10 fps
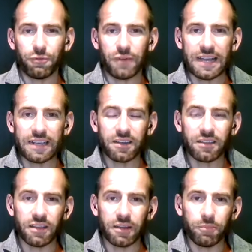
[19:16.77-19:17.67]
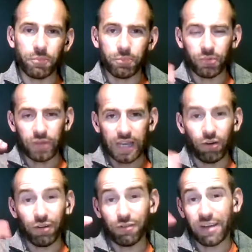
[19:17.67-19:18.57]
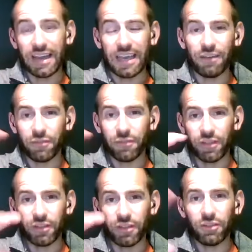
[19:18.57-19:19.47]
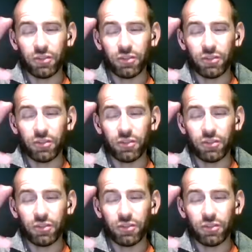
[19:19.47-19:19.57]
FATCA or FATF, that